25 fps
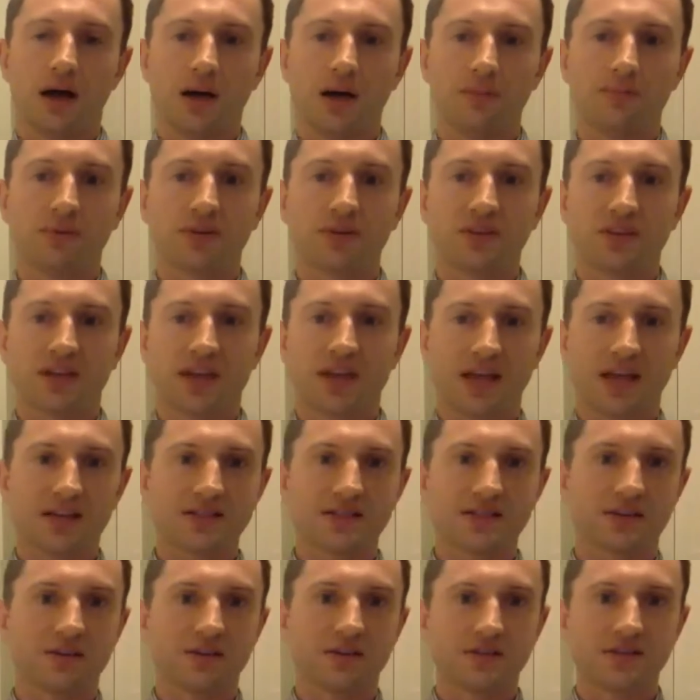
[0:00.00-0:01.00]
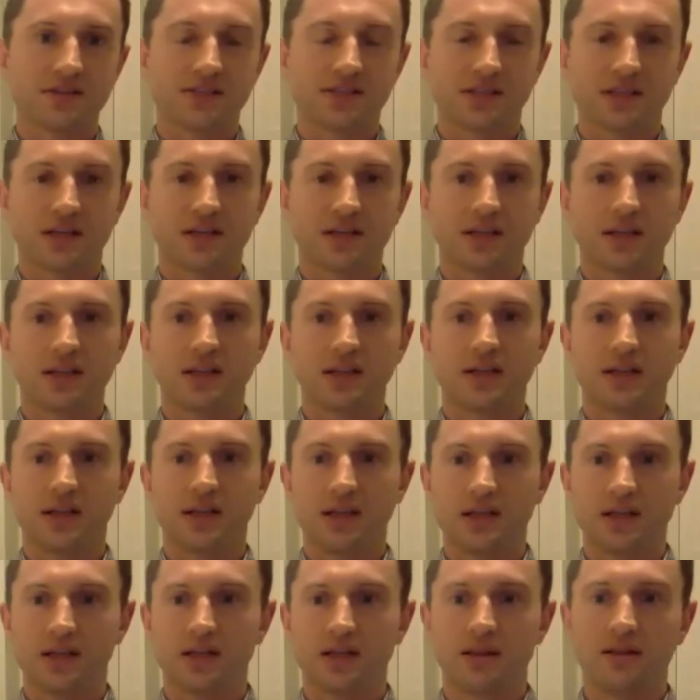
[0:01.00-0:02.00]
put the cast iron skillet
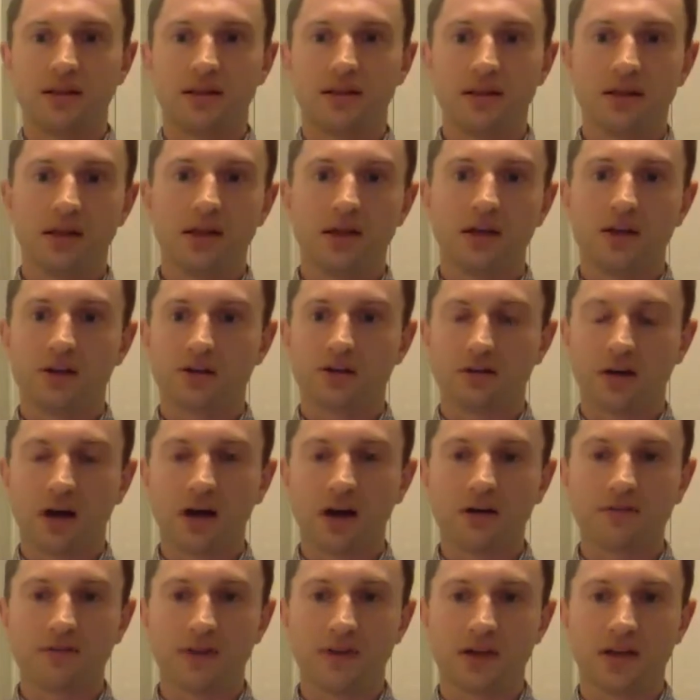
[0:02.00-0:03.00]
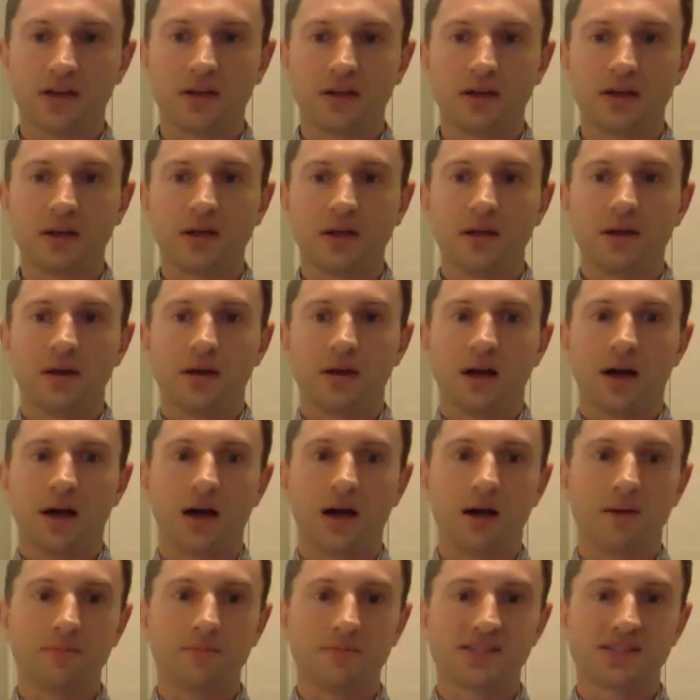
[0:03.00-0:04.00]
in your oven,
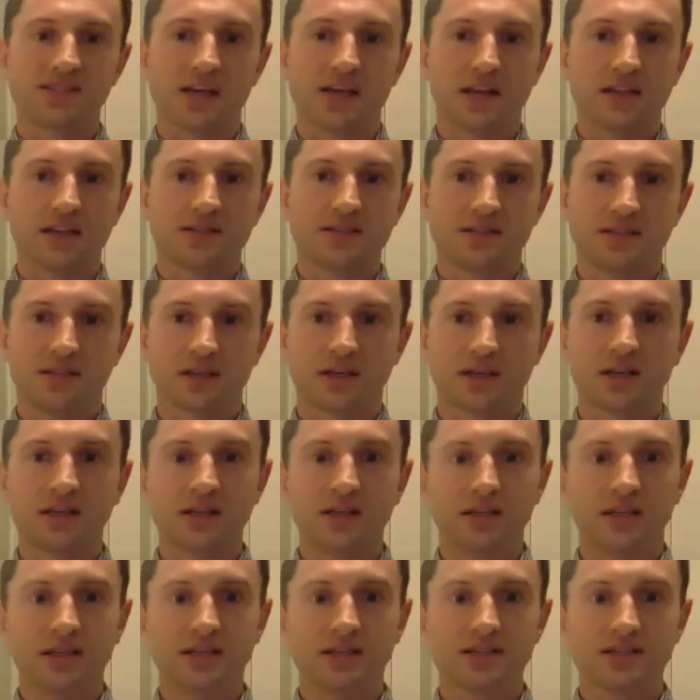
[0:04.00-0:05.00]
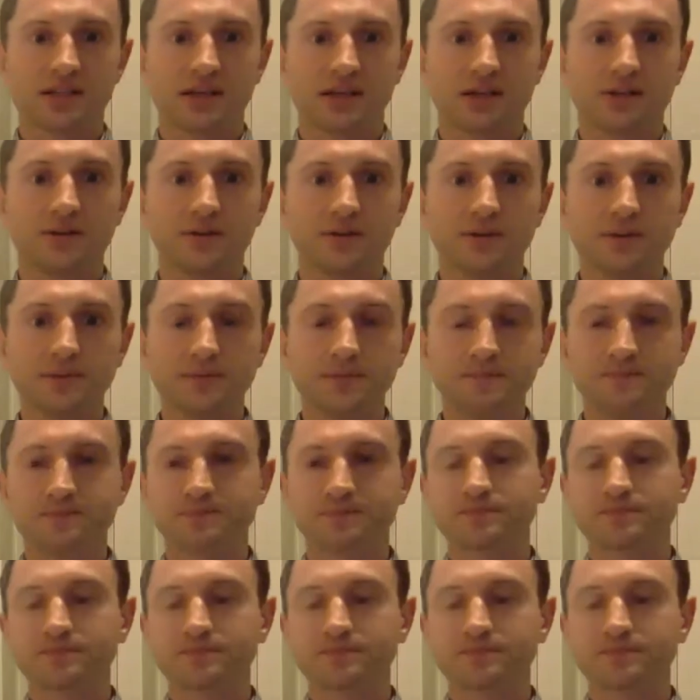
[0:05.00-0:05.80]
set it to the cleaning cycle,